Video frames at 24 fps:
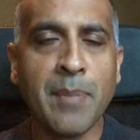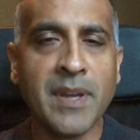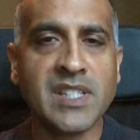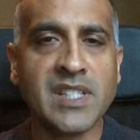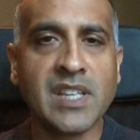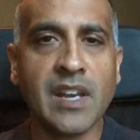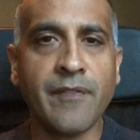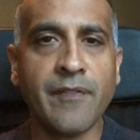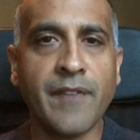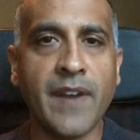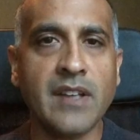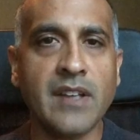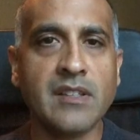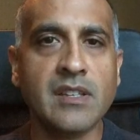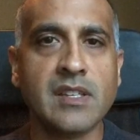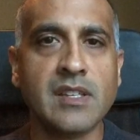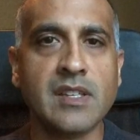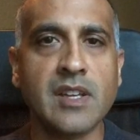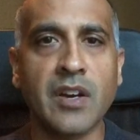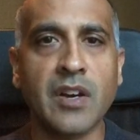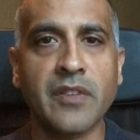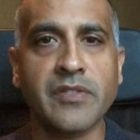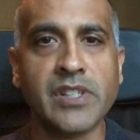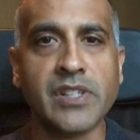Penn State fans.
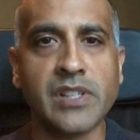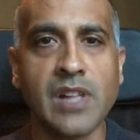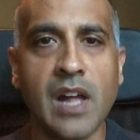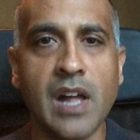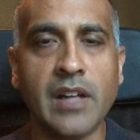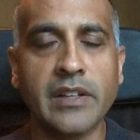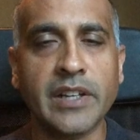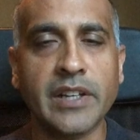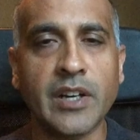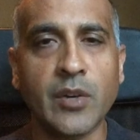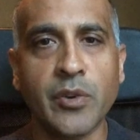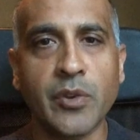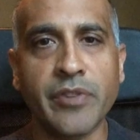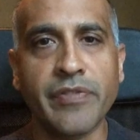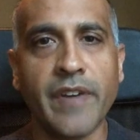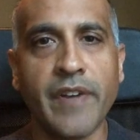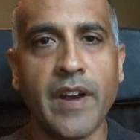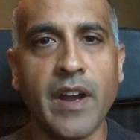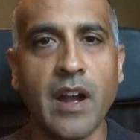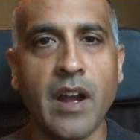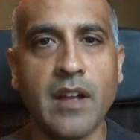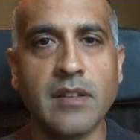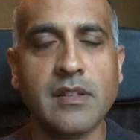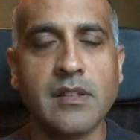It's Nirav Dalal here with
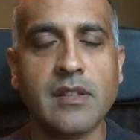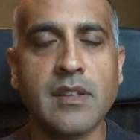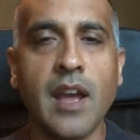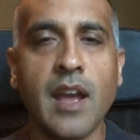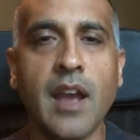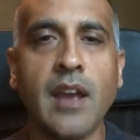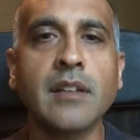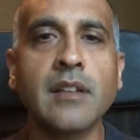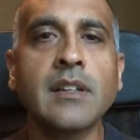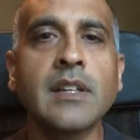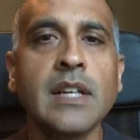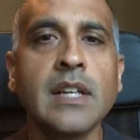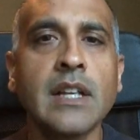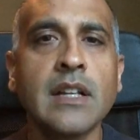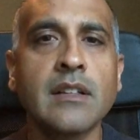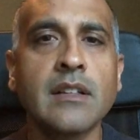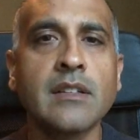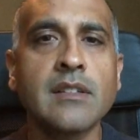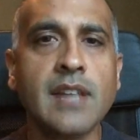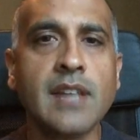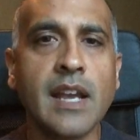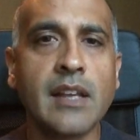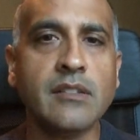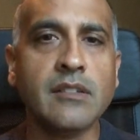Fight On State.
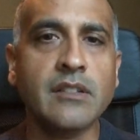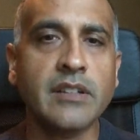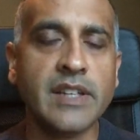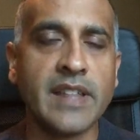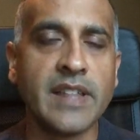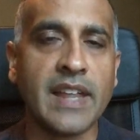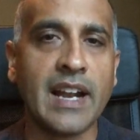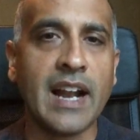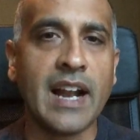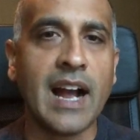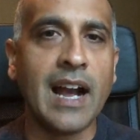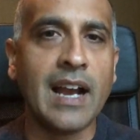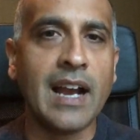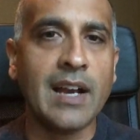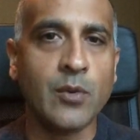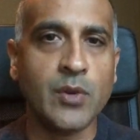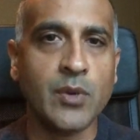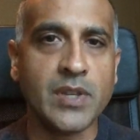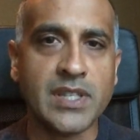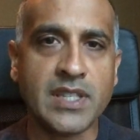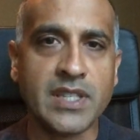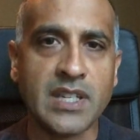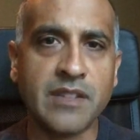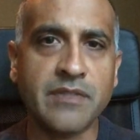Let's take a look at that
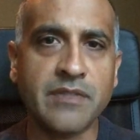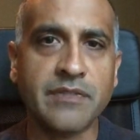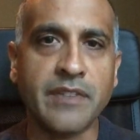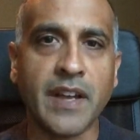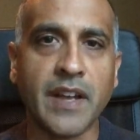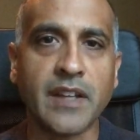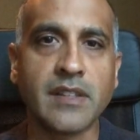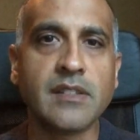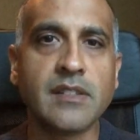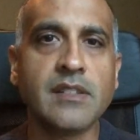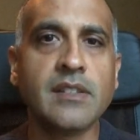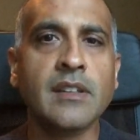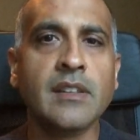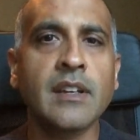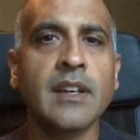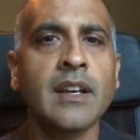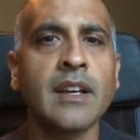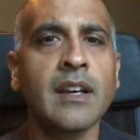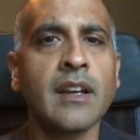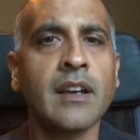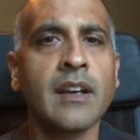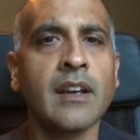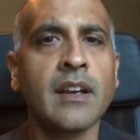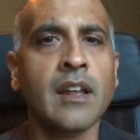Iowa defense.
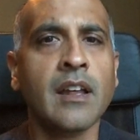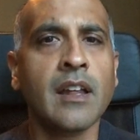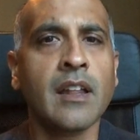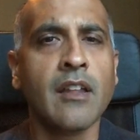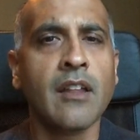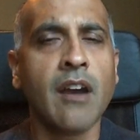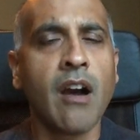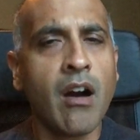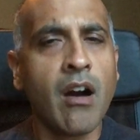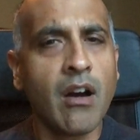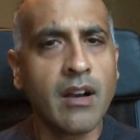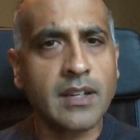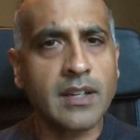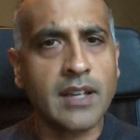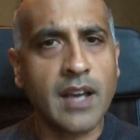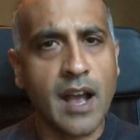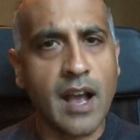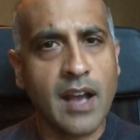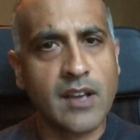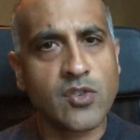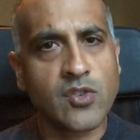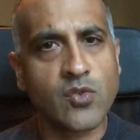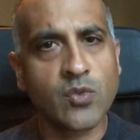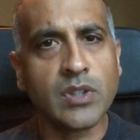The
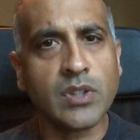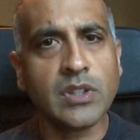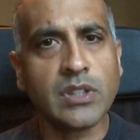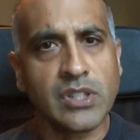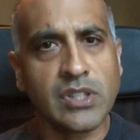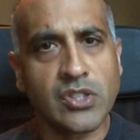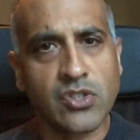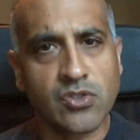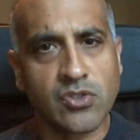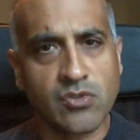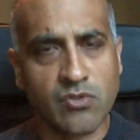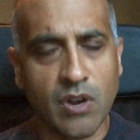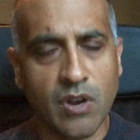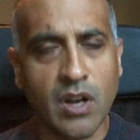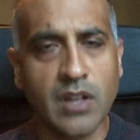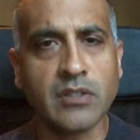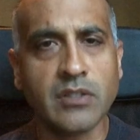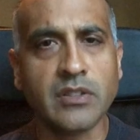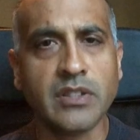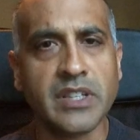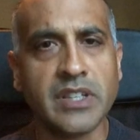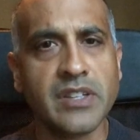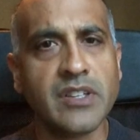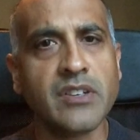Hawkeyes really
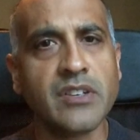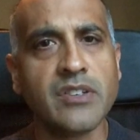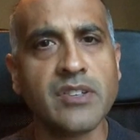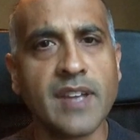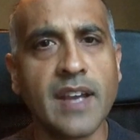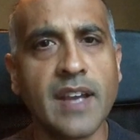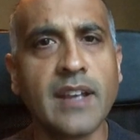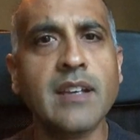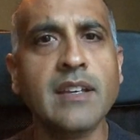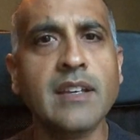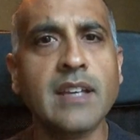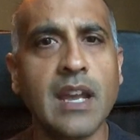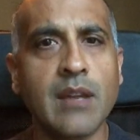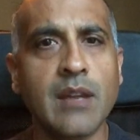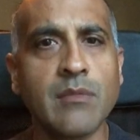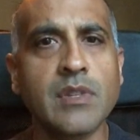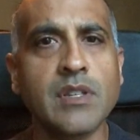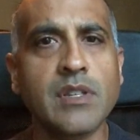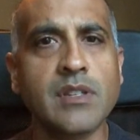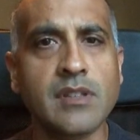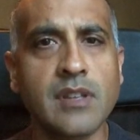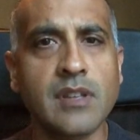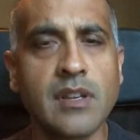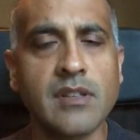struggled in their second game
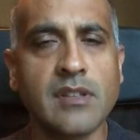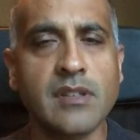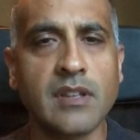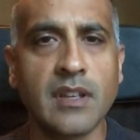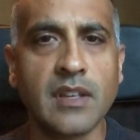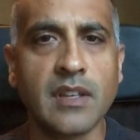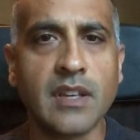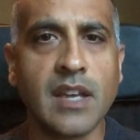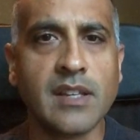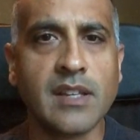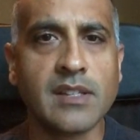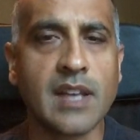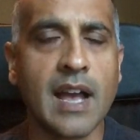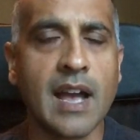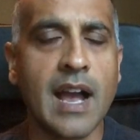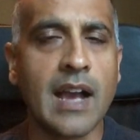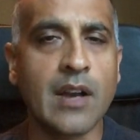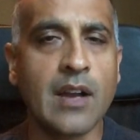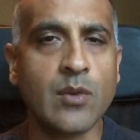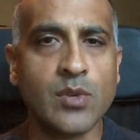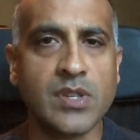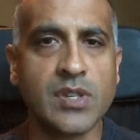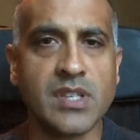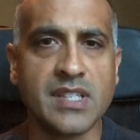of the season against
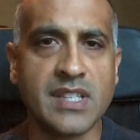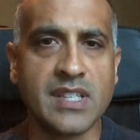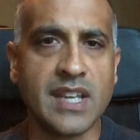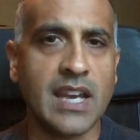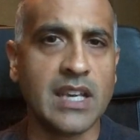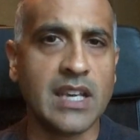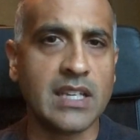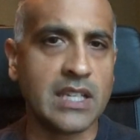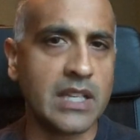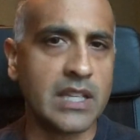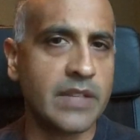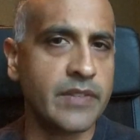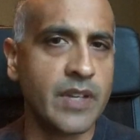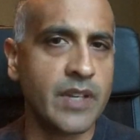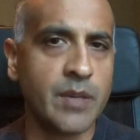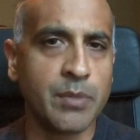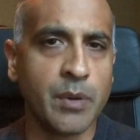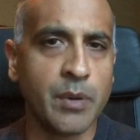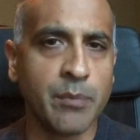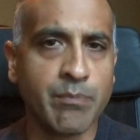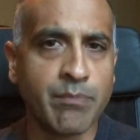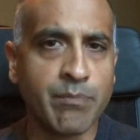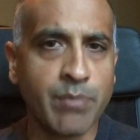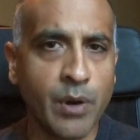Iowa State, giving up
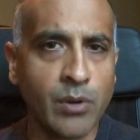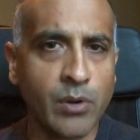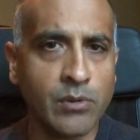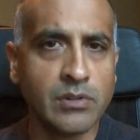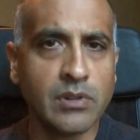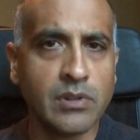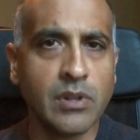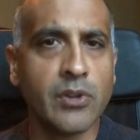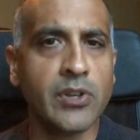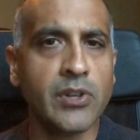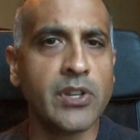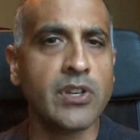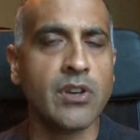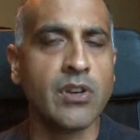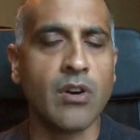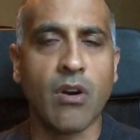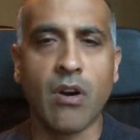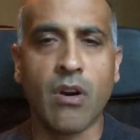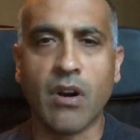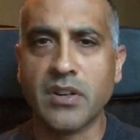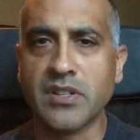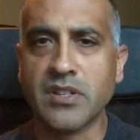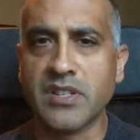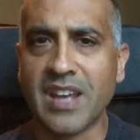a boatload of
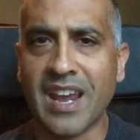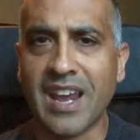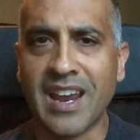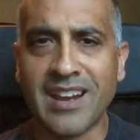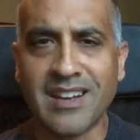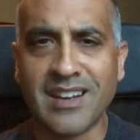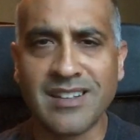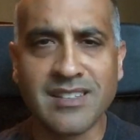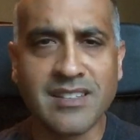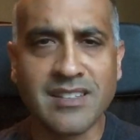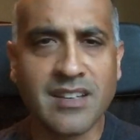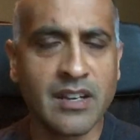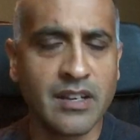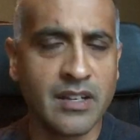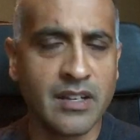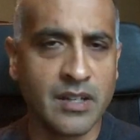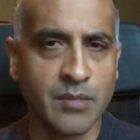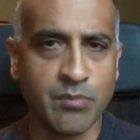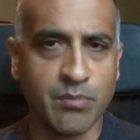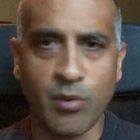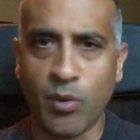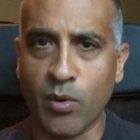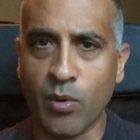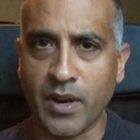yards and a ton
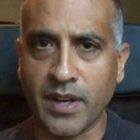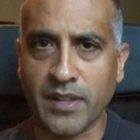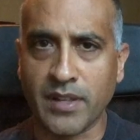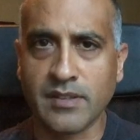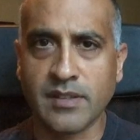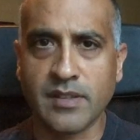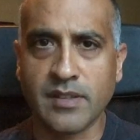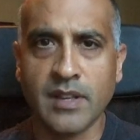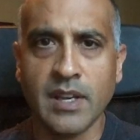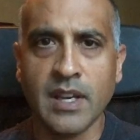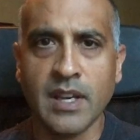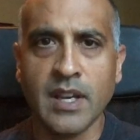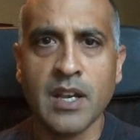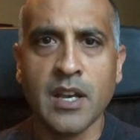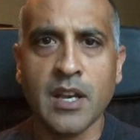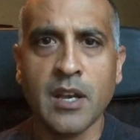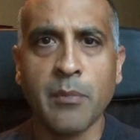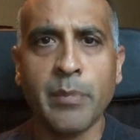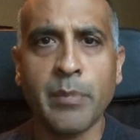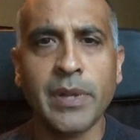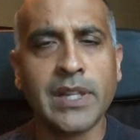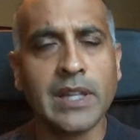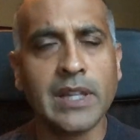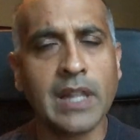of points.
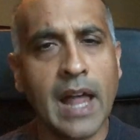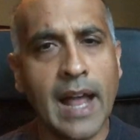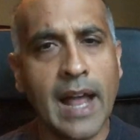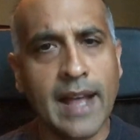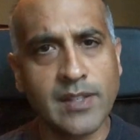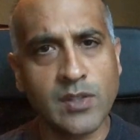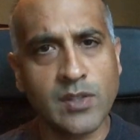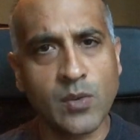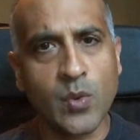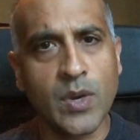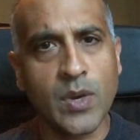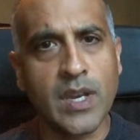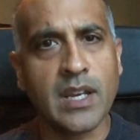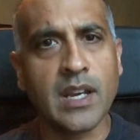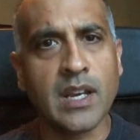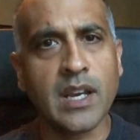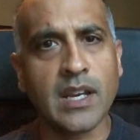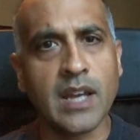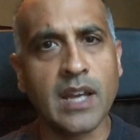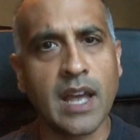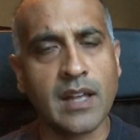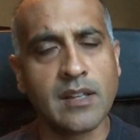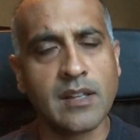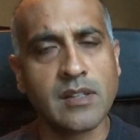But last week
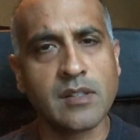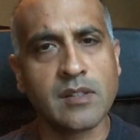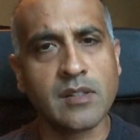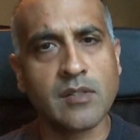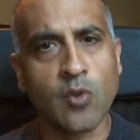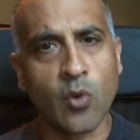against